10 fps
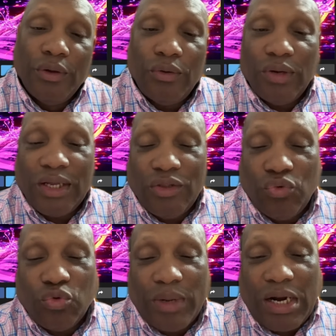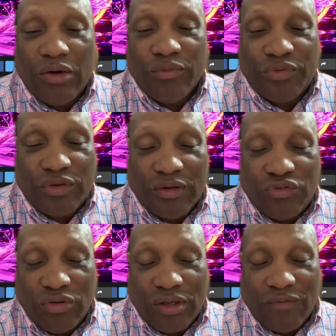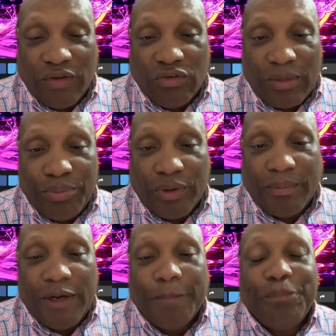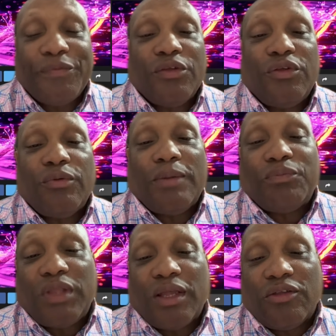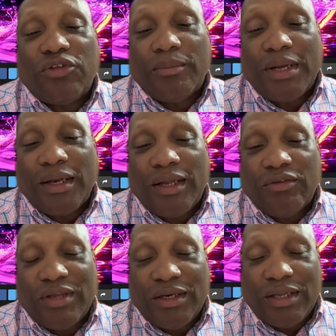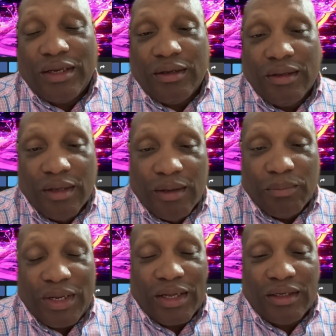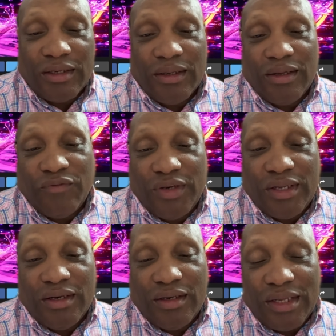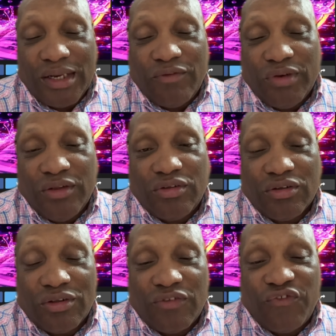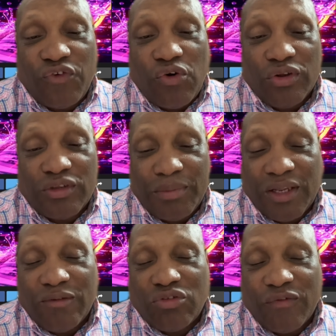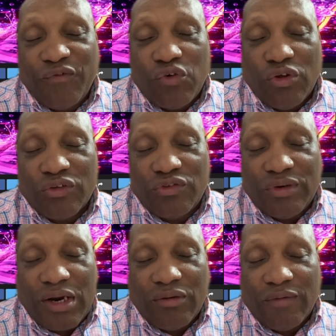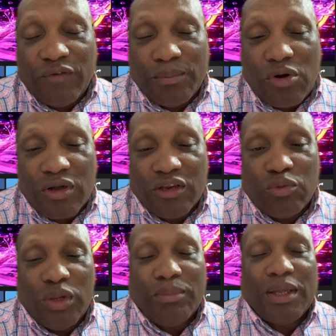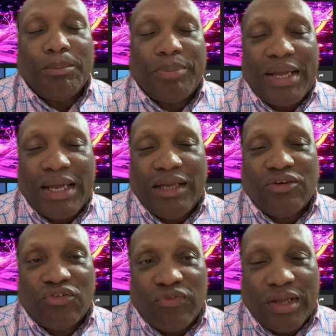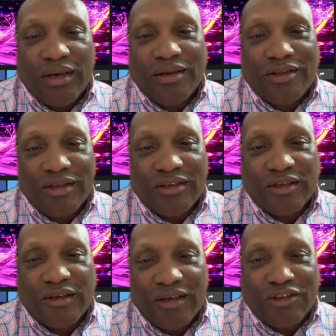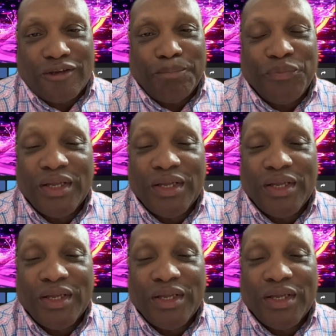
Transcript: all that YouTube algorithm stuff so you get the videos I put them out. See what I'm thinking, see me analyzing that data. But like I tell every day, the day they release us is false. I'm going to give us a false narrative to markets. We can make bad trading decisions. Listen,